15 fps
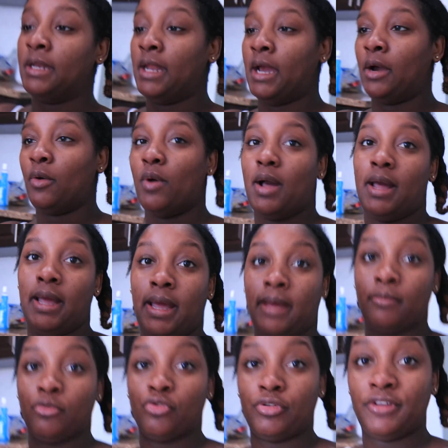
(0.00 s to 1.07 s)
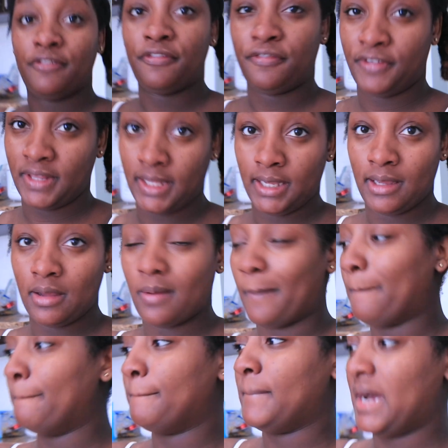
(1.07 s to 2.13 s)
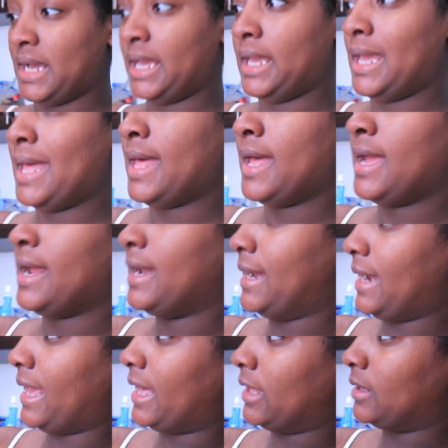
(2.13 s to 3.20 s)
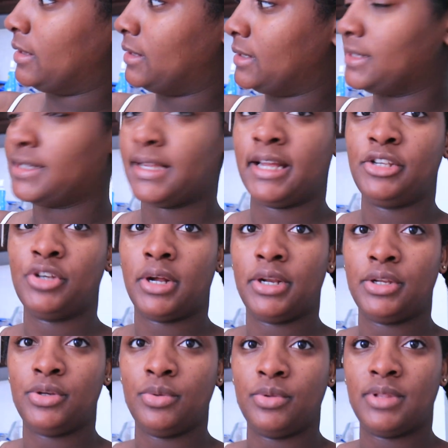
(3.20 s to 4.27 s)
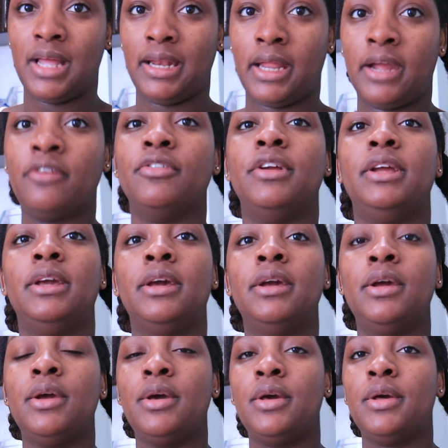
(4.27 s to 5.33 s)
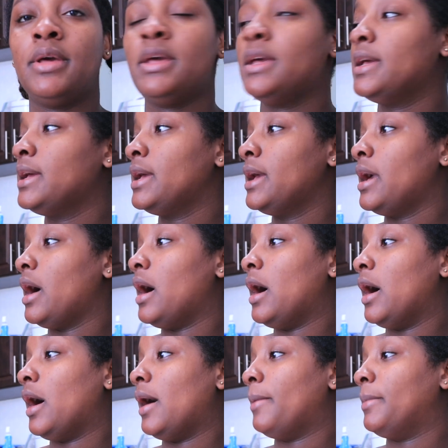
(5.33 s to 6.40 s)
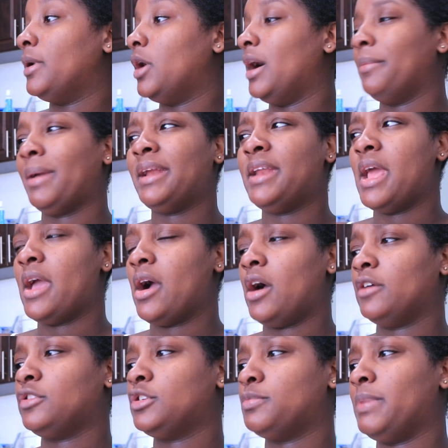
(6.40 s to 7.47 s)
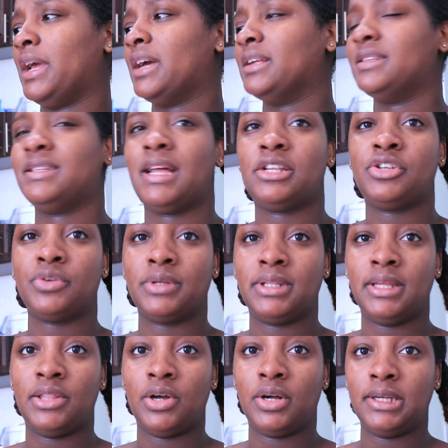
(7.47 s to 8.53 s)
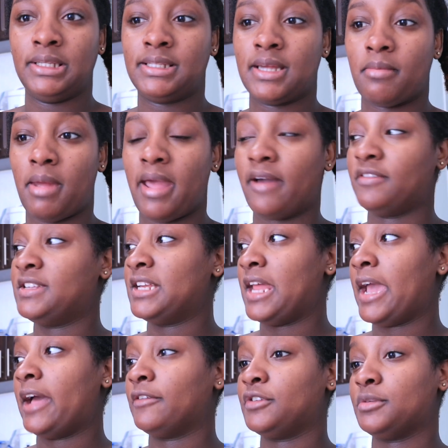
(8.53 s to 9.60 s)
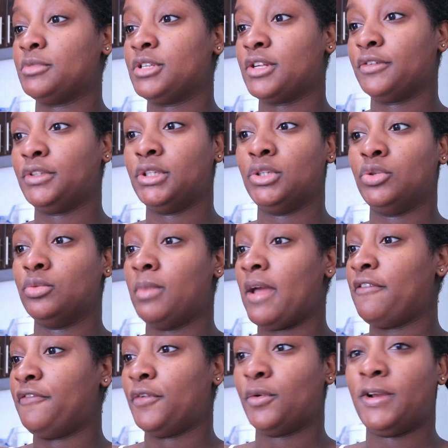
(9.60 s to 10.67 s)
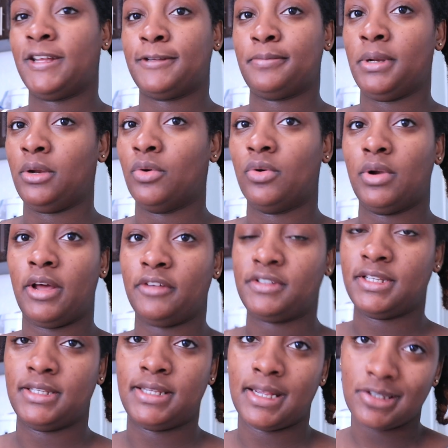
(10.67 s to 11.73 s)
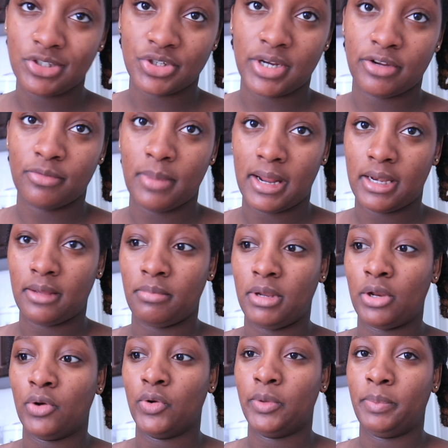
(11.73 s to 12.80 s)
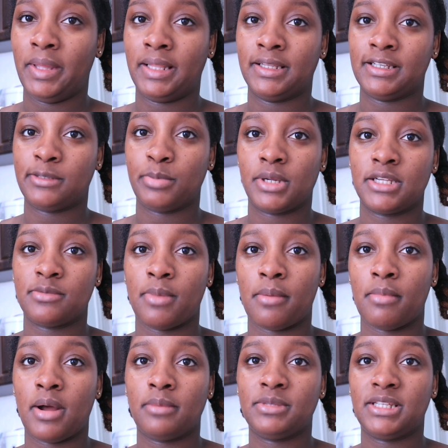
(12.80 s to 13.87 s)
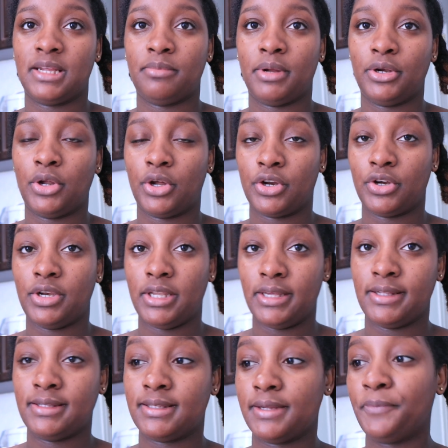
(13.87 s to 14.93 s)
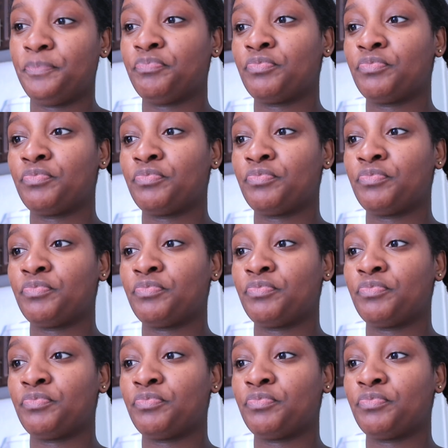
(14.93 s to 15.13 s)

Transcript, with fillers: Now I am refilling my nails. I try to do that every um, on my day off because that's really the only time I have. Today I have some stuff to do. My phone has been going off since yesterday reminding me to go to Payless because my mom said my daughter needs